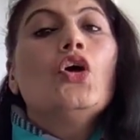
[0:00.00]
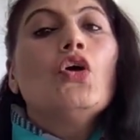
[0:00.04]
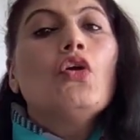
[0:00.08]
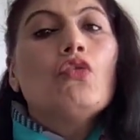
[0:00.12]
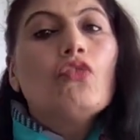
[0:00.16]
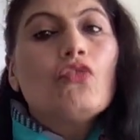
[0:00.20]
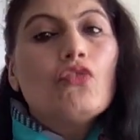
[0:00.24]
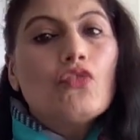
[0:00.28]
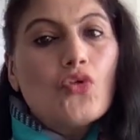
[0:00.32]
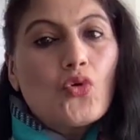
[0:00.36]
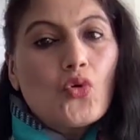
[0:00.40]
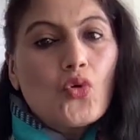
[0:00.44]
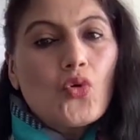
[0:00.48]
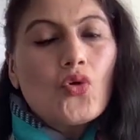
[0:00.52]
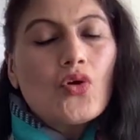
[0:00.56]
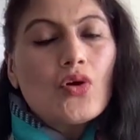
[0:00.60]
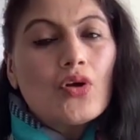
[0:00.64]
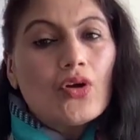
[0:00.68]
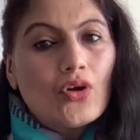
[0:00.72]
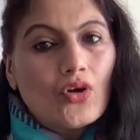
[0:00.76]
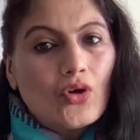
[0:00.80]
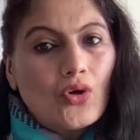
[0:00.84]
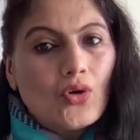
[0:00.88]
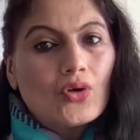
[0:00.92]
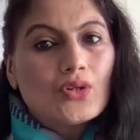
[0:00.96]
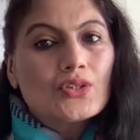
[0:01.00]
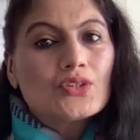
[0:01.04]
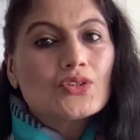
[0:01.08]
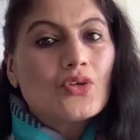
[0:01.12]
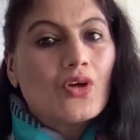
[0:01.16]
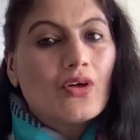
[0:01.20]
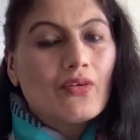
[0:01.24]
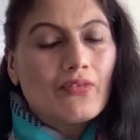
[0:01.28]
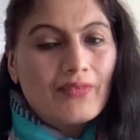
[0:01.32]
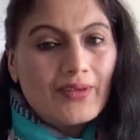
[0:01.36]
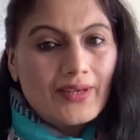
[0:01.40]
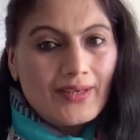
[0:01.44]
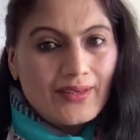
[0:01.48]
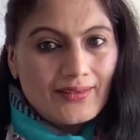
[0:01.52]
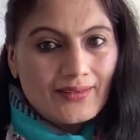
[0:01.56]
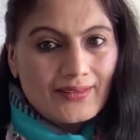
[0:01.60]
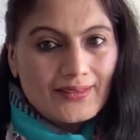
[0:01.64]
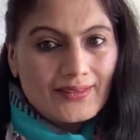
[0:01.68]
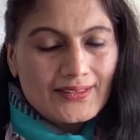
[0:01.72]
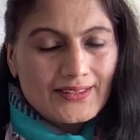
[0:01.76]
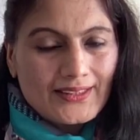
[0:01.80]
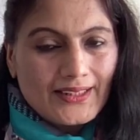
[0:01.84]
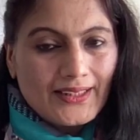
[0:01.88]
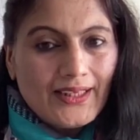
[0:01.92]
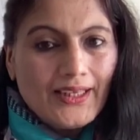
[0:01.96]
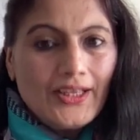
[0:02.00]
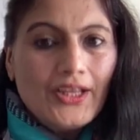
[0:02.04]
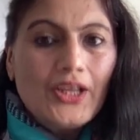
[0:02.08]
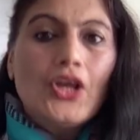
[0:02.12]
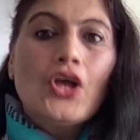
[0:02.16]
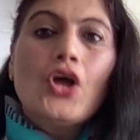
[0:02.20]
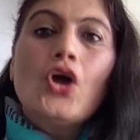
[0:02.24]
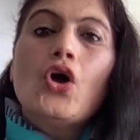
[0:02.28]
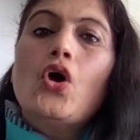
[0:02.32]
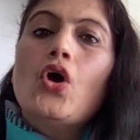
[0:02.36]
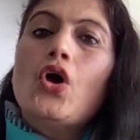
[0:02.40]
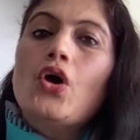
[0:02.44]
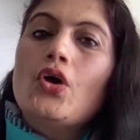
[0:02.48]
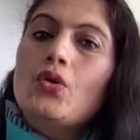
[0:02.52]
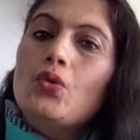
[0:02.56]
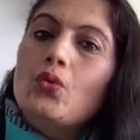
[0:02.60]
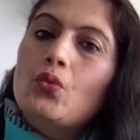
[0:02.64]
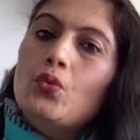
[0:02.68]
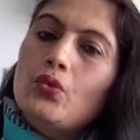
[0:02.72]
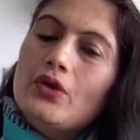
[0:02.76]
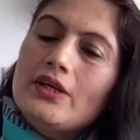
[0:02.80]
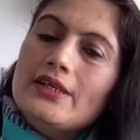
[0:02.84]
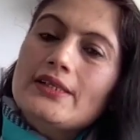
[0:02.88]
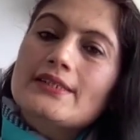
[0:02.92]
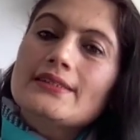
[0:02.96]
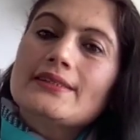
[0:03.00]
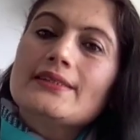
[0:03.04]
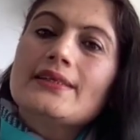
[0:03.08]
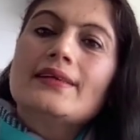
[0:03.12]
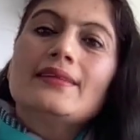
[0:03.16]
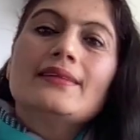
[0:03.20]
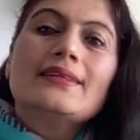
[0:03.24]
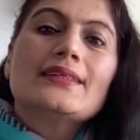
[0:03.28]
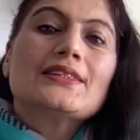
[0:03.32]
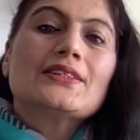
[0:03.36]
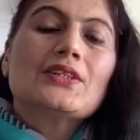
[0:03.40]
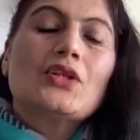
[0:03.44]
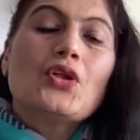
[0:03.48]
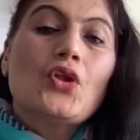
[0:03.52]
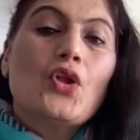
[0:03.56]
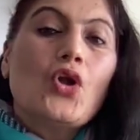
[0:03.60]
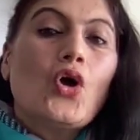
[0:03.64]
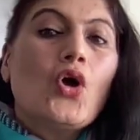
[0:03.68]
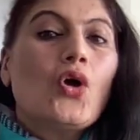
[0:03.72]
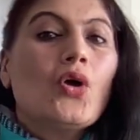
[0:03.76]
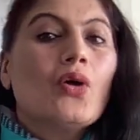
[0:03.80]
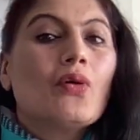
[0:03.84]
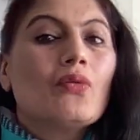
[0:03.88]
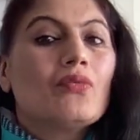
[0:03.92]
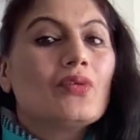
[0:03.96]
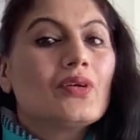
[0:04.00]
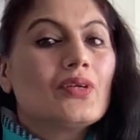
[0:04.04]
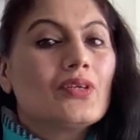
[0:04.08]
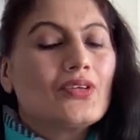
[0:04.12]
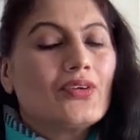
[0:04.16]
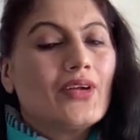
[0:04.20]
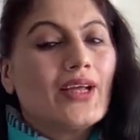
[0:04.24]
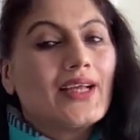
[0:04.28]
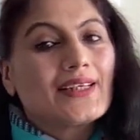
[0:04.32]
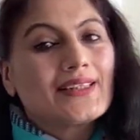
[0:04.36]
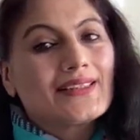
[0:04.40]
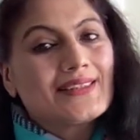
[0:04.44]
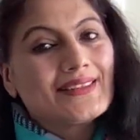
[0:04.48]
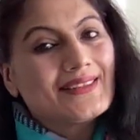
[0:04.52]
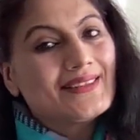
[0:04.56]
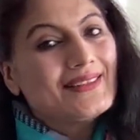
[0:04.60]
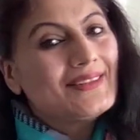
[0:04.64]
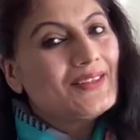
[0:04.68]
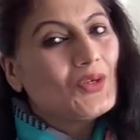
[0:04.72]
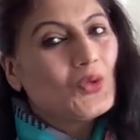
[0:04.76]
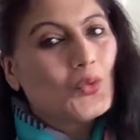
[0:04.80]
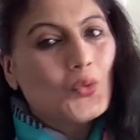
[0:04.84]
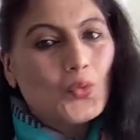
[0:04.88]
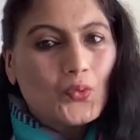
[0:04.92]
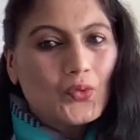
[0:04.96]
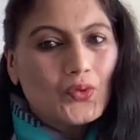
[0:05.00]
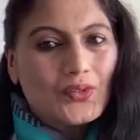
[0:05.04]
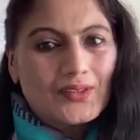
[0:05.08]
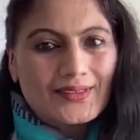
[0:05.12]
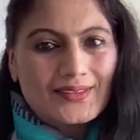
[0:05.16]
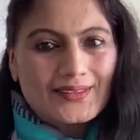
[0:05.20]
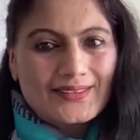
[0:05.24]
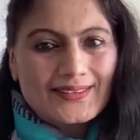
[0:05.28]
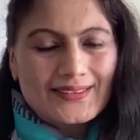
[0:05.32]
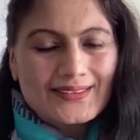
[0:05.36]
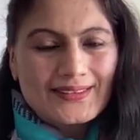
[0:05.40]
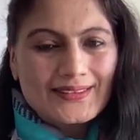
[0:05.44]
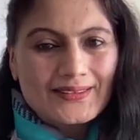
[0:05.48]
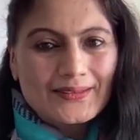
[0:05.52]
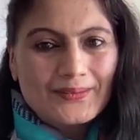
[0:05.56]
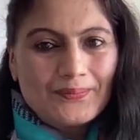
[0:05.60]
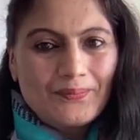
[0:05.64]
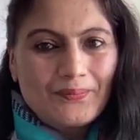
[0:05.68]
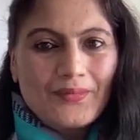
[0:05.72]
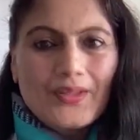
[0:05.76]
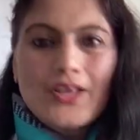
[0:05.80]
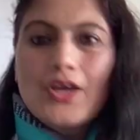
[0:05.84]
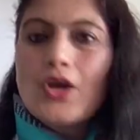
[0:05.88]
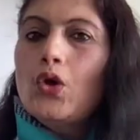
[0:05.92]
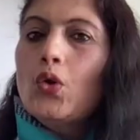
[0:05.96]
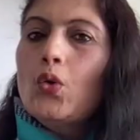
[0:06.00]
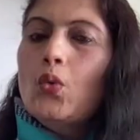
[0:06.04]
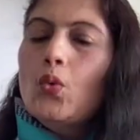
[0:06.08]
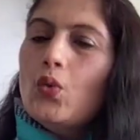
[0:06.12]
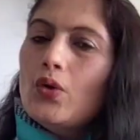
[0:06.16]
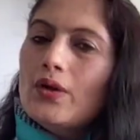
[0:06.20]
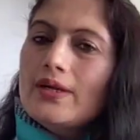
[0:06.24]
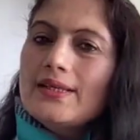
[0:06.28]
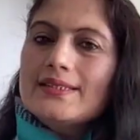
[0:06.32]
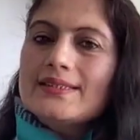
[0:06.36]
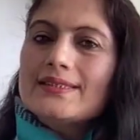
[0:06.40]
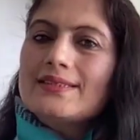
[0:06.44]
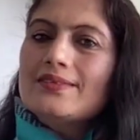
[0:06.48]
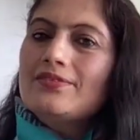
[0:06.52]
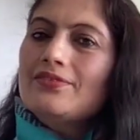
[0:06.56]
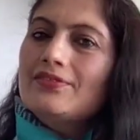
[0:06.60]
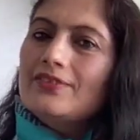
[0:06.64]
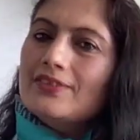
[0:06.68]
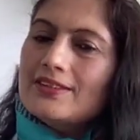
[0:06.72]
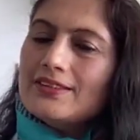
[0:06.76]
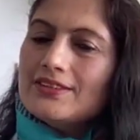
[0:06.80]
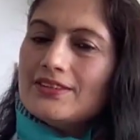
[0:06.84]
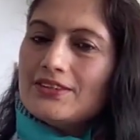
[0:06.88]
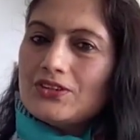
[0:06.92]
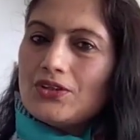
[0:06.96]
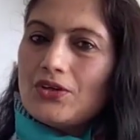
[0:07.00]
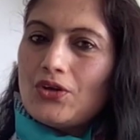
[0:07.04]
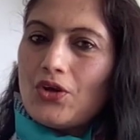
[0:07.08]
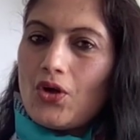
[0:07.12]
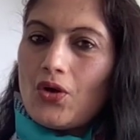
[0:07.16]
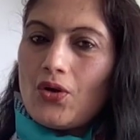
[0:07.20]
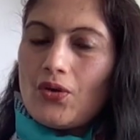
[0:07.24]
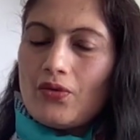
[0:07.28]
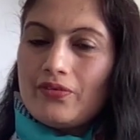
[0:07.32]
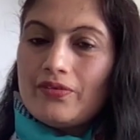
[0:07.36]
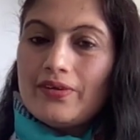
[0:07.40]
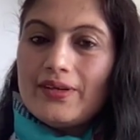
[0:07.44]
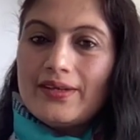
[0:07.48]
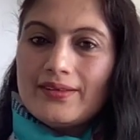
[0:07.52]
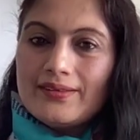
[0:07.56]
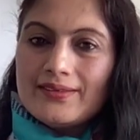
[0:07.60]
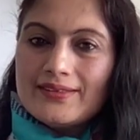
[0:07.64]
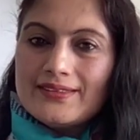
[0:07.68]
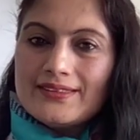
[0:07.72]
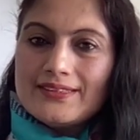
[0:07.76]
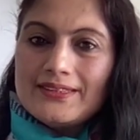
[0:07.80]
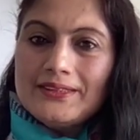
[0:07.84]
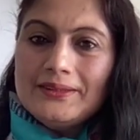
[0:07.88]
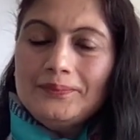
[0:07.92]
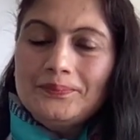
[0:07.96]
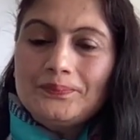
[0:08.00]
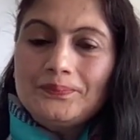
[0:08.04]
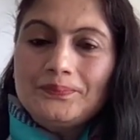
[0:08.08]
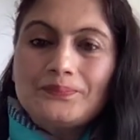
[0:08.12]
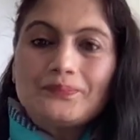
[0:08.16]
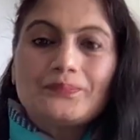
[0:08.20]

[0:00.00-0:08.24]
four laws of energy on which this Law of Attraction works. What is the first law of energy?